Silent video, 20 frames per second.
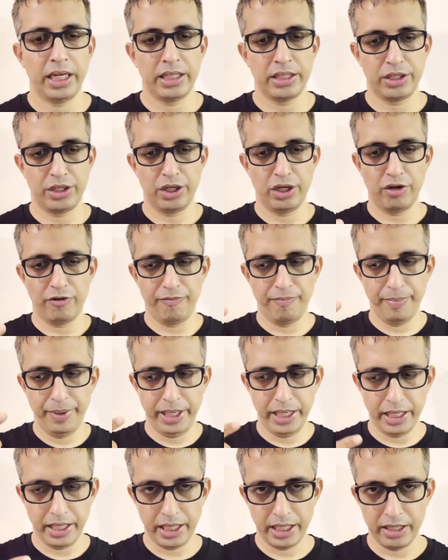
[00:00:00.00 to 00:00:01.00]
instead of
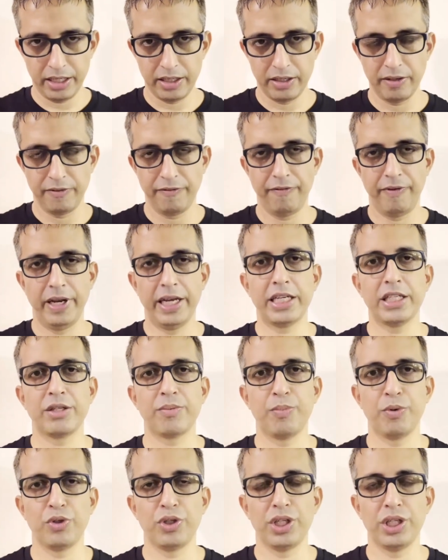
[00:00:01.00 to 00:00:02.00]
being in a
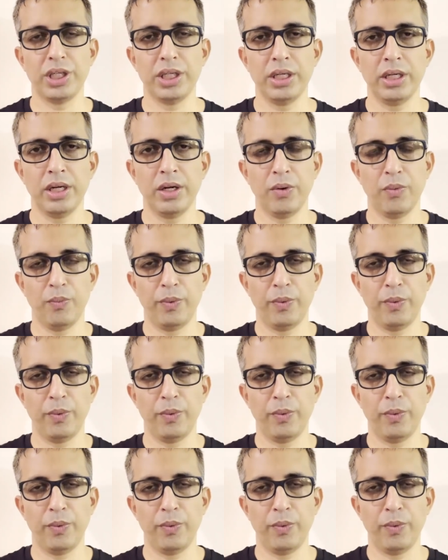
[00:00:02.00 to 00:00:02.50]
flexed position